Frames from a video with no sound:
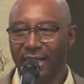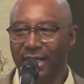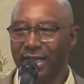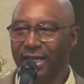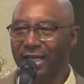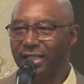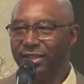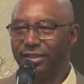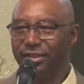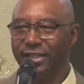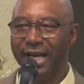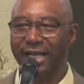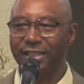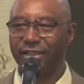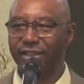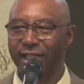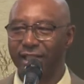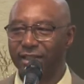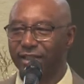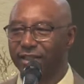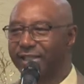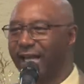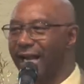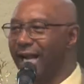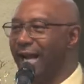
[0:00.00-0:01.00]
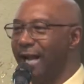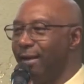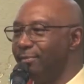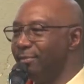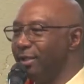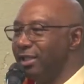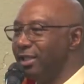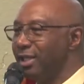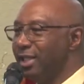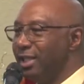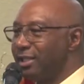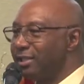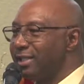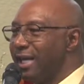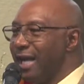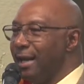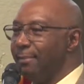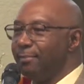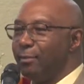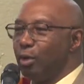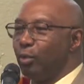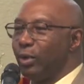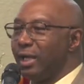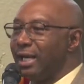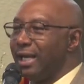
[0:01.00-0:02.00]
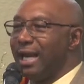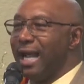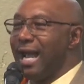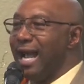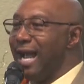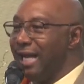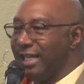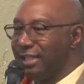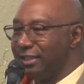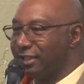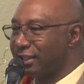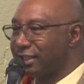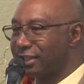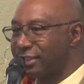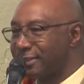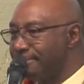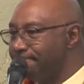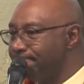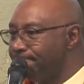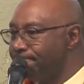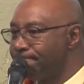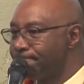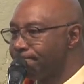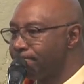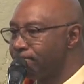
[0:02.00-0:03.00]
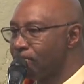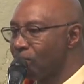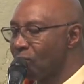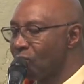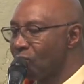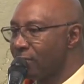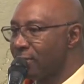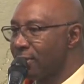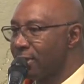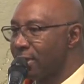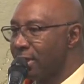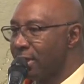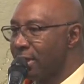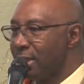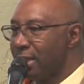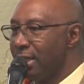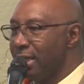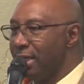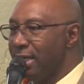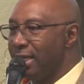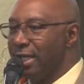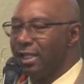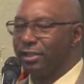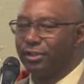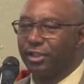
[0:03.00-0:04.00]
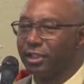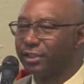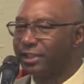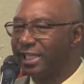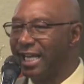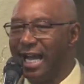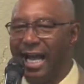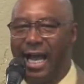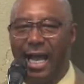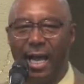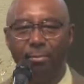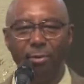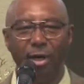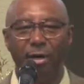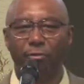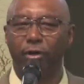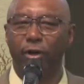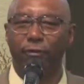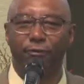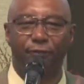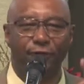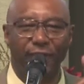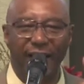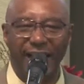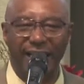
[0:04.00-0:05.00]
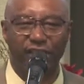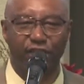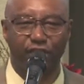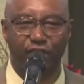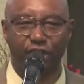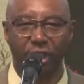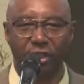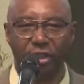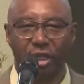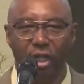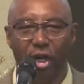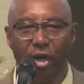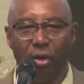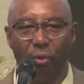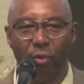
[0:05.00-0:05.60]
It's not just time to time to relax. It's a time of reflection.